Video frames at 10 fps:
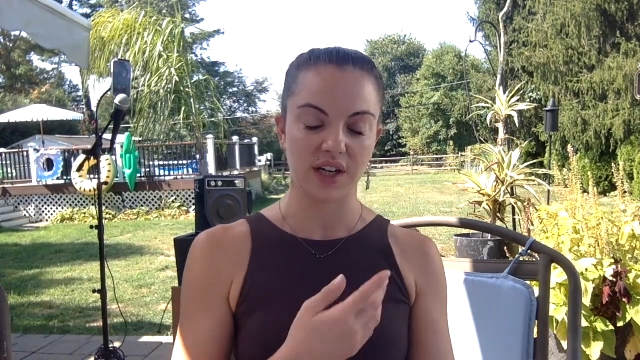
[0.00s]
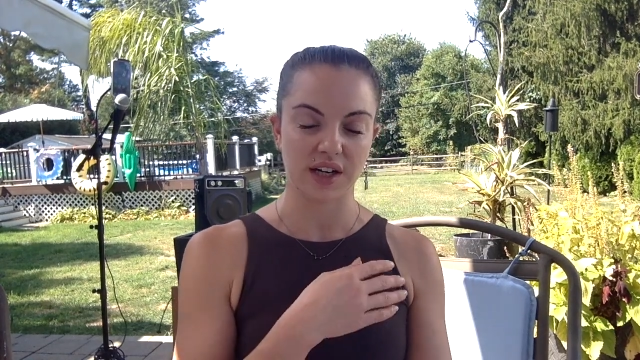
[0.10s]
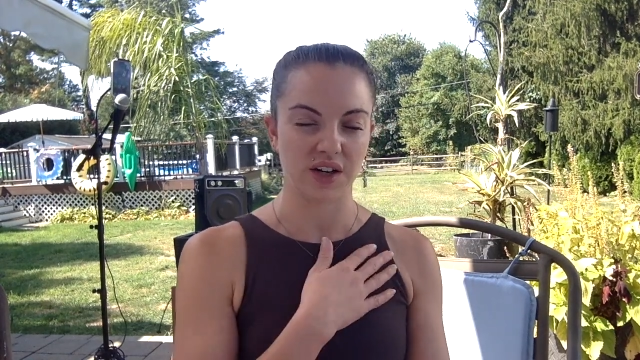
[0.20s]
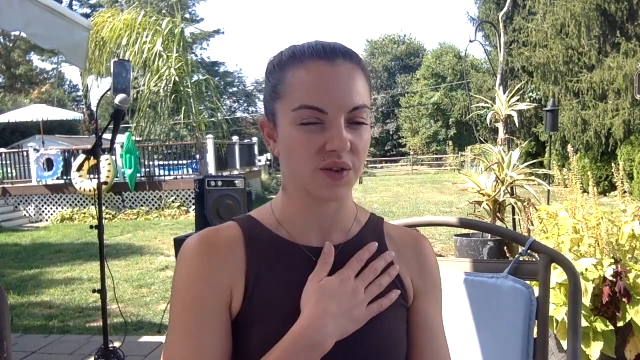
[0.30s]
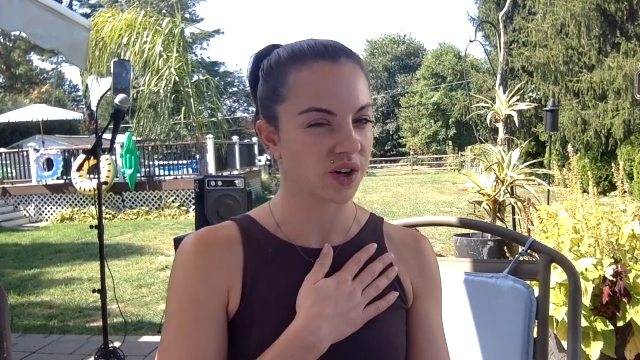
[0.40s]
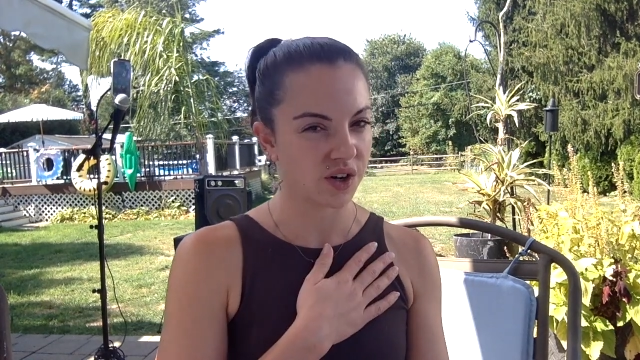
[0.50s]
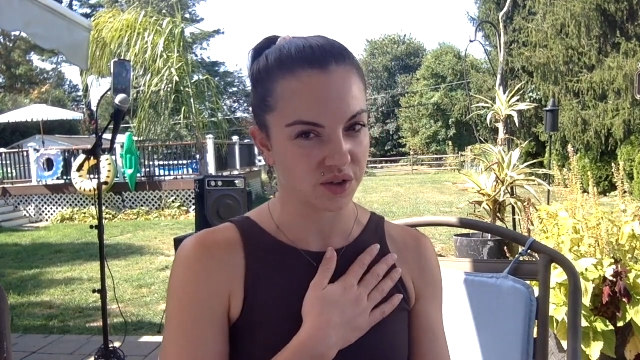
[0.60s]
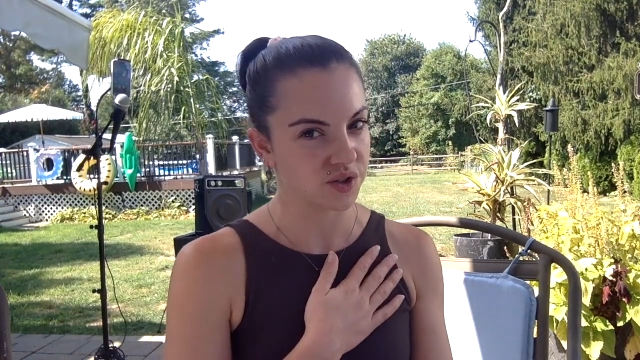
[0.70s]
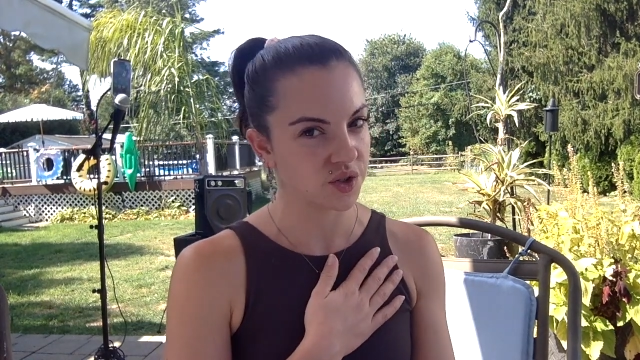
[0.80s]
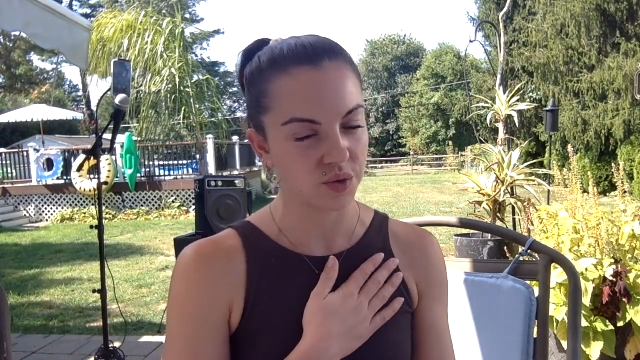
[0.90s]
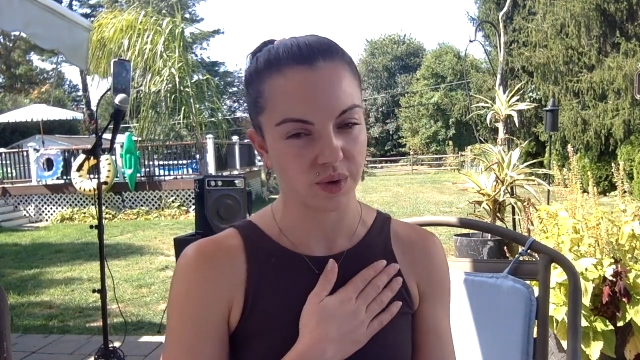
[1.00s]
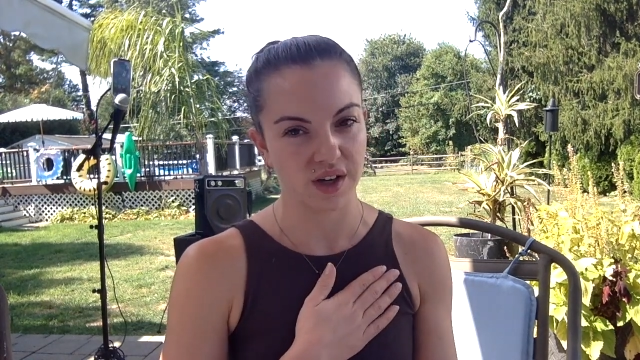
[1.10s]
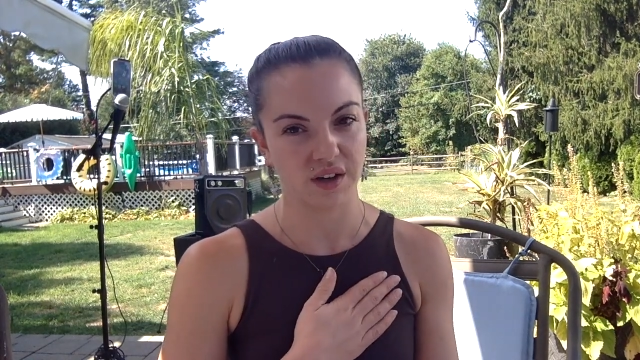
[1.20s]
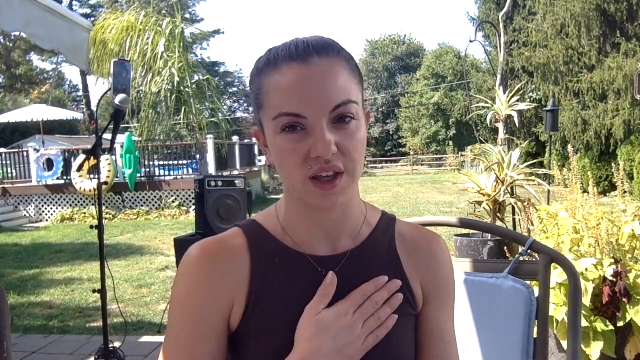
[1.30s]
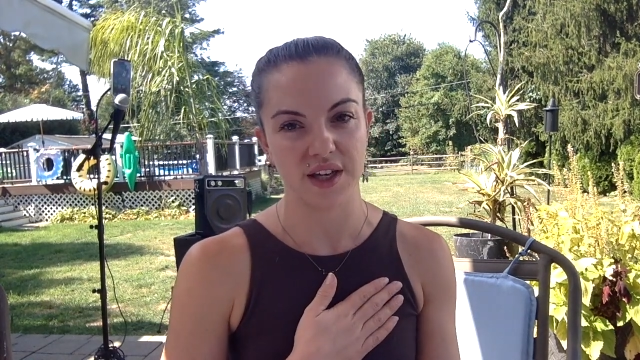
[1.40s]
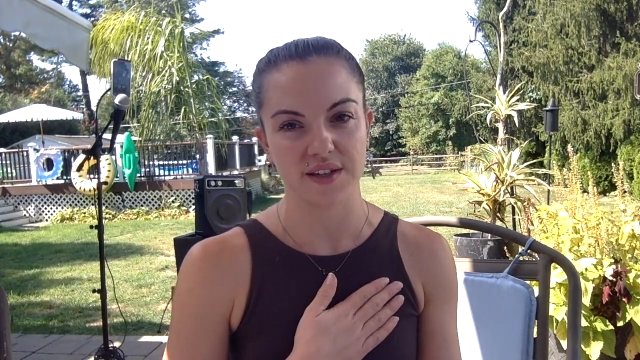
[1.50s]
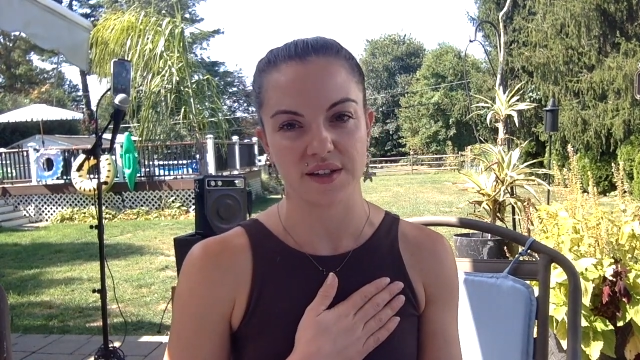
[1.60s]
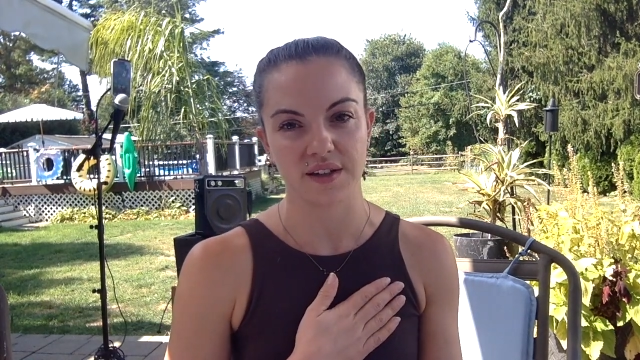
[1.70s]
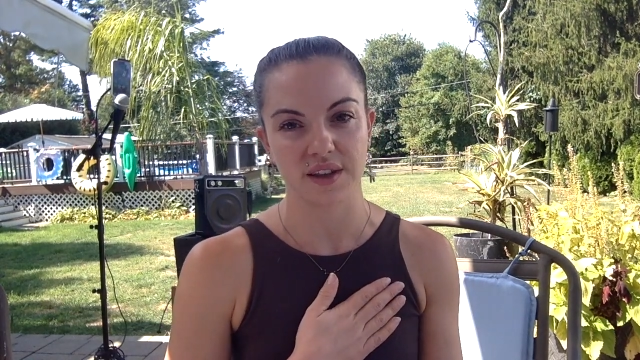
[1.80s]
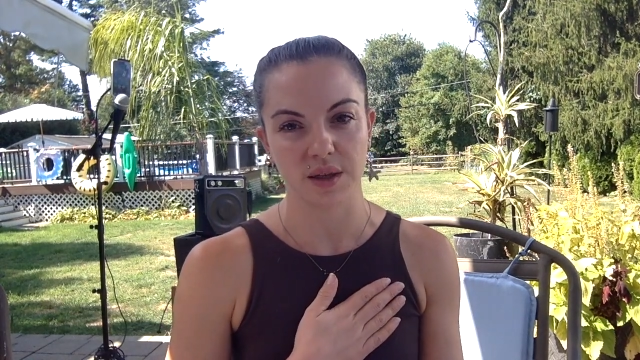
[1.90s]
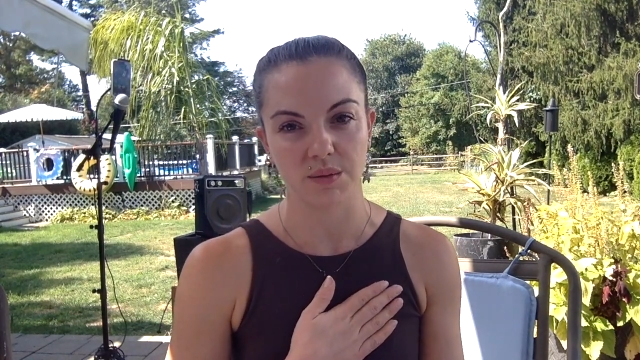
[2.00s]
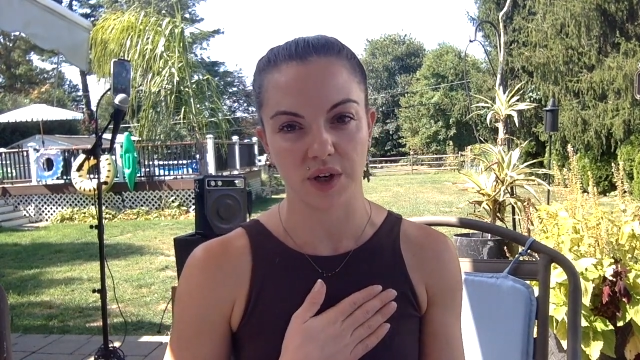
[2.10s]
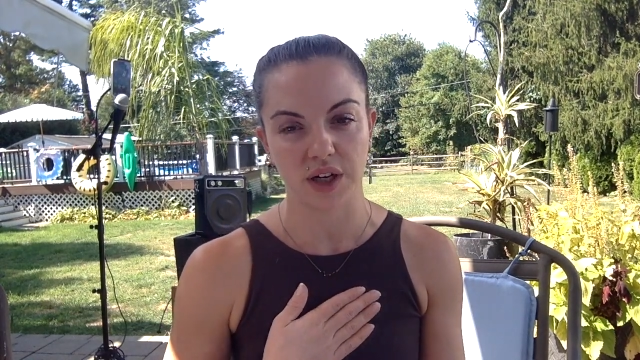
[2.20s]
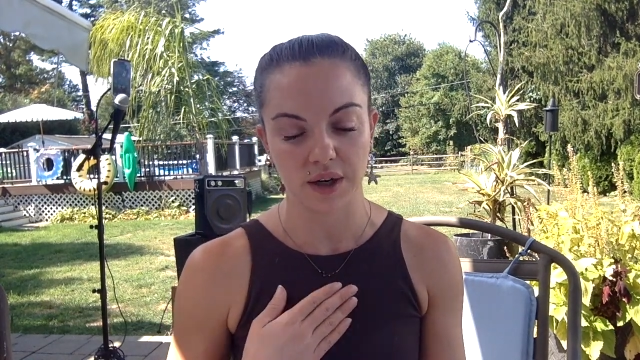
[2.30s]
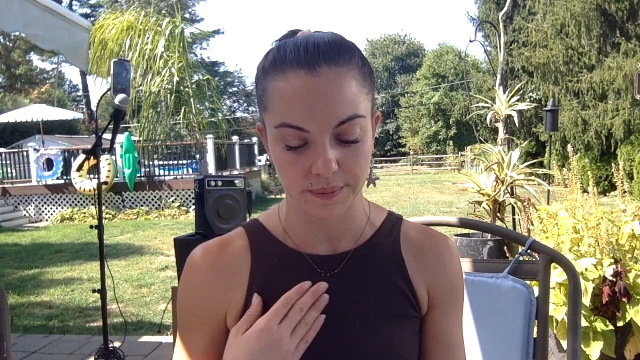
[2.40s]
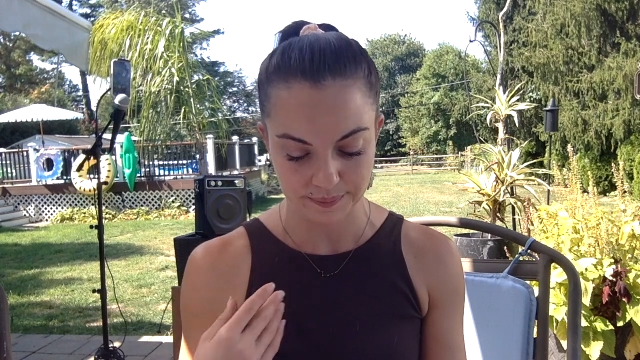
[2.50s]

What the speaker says: and I know it all too well as a Libran.